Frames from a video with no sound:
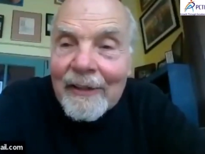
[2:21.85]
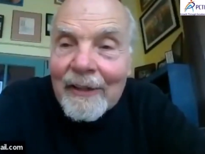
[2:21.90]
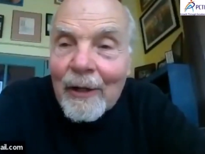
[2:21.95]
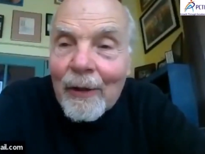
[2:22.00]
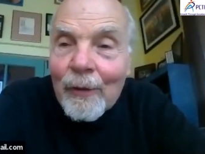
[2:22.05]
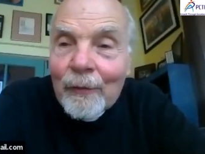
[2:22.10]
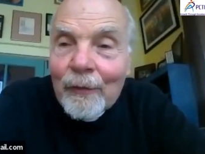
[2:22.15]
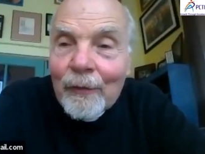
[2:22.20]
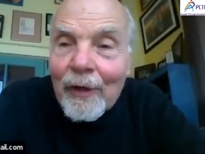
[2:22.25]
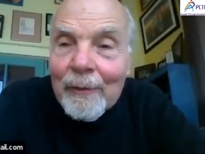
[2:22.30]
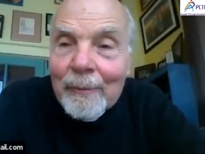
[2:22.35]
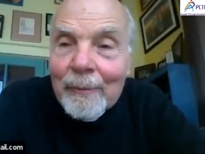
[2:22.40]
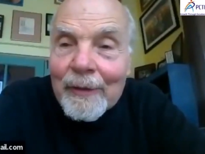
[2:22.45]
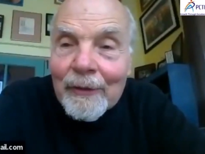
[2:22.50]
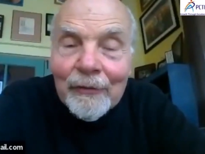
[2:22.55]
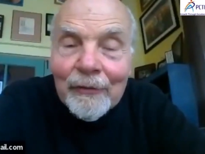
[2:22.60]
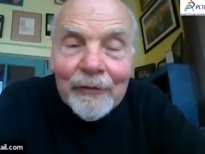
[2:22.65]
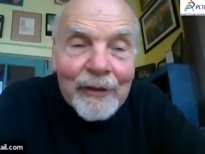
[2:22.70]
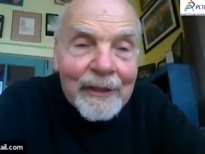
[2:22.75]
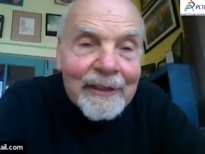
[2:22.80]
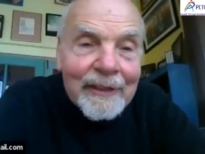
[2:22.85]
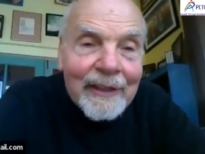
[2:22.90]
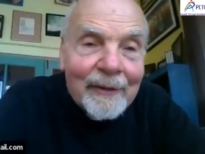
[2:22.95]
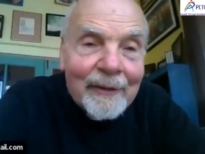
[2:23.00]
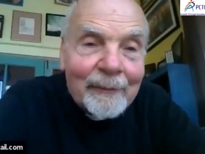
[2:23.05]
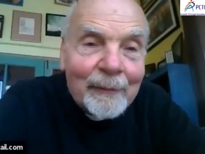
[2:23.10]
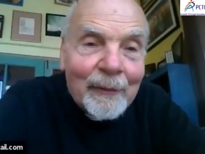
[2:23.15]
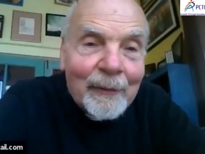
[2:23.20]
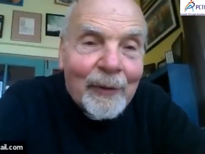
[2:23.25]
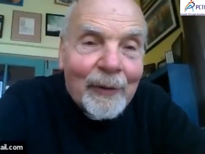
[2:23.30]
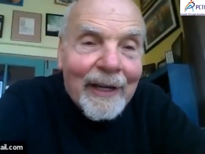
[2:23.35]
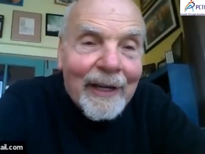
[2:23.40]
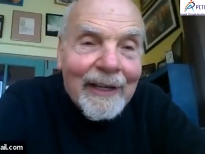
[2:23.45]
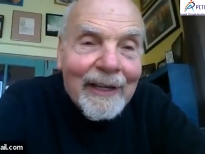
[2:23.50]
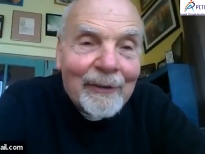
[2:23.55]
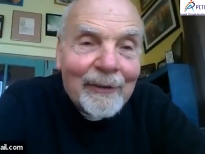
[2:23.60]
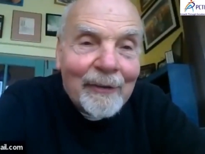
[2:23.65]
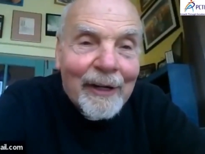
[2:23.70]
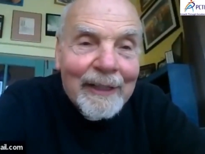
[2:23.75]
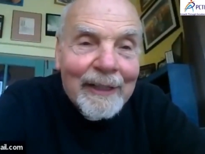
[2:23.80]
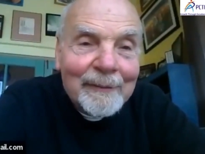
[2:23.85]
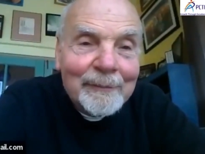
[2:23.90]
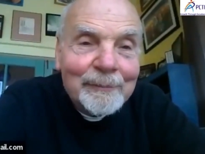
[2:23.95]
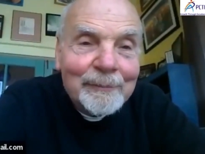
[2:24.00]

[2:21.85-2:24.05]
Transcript: The GoFundMe, you'll see it there. Okay, okay. great.